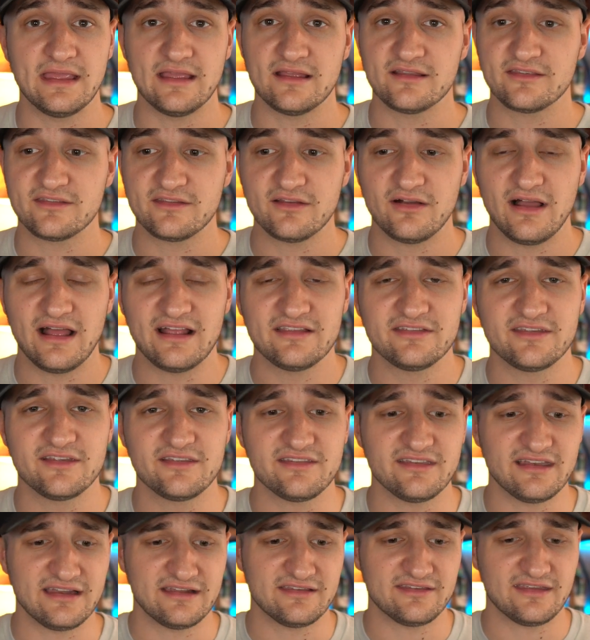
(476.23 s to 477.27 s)
It still has this
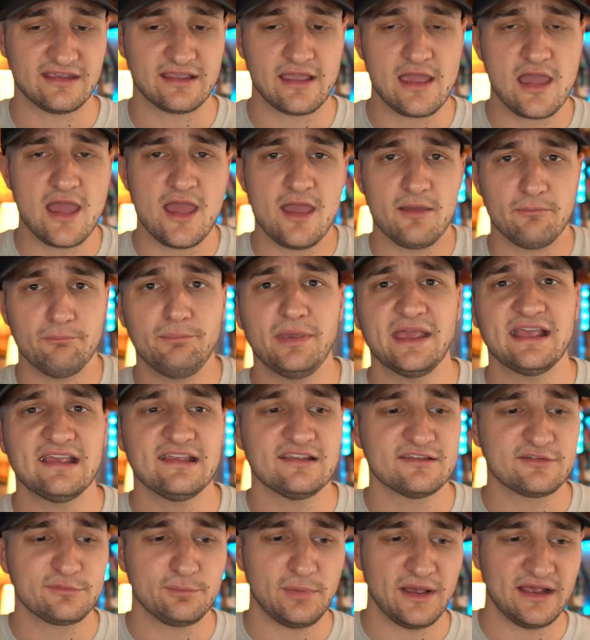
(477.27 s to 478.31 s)
nice like
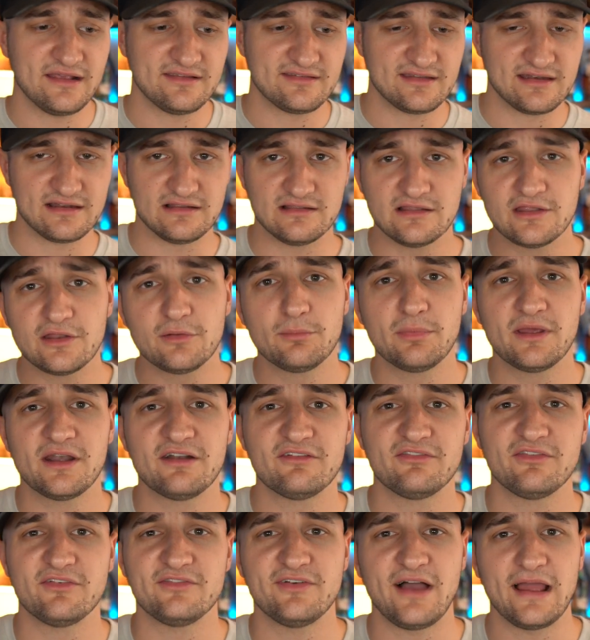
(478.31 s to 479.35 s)
baking spice and a little bit
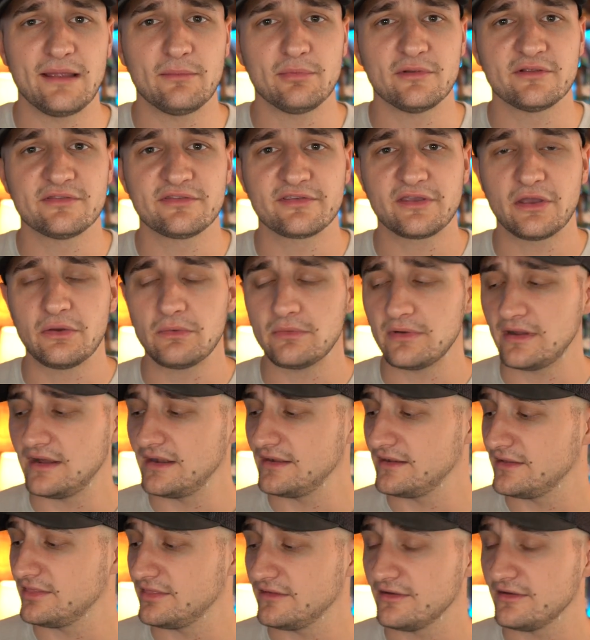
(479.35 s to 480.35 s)
of a vibrance going on in